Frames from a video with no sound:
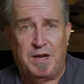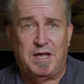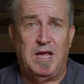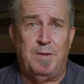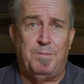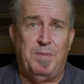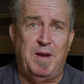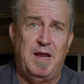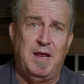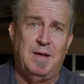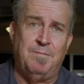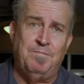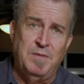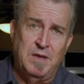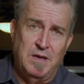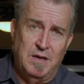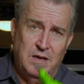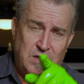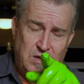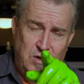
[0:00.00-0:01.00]
gonna keep eating.
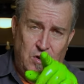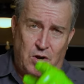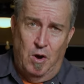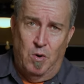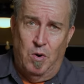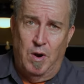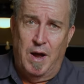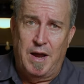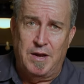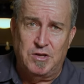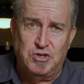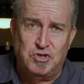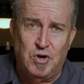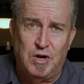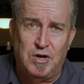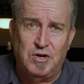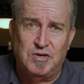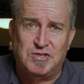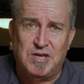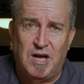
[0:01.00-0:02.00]
You go ahead and
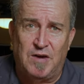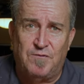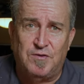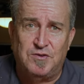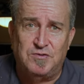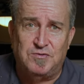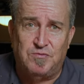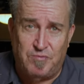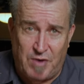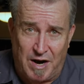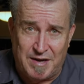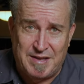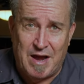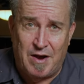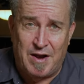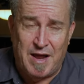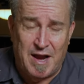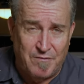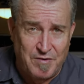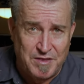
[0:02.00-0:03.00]
enjoy yourself and write
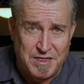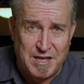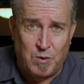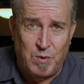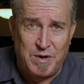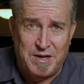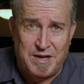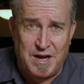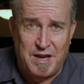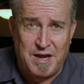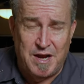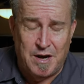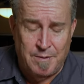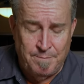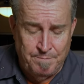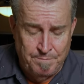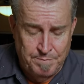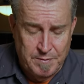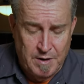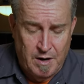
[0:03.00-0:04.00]
down everything we did
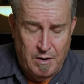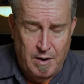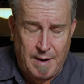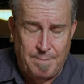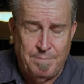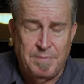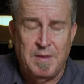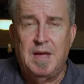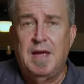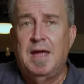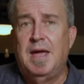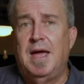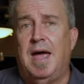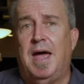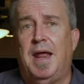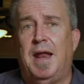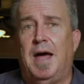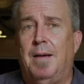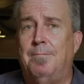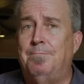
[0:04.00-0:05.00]
here, all right?
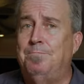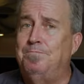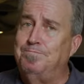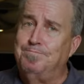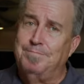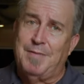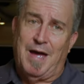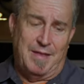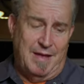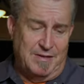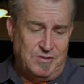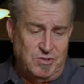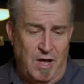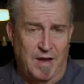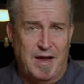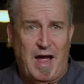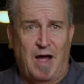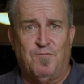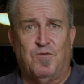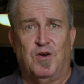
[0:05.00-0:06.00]
And um, that's all
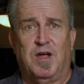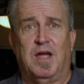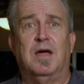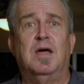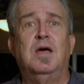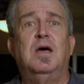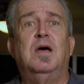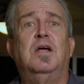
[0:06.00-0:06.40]
I got for you.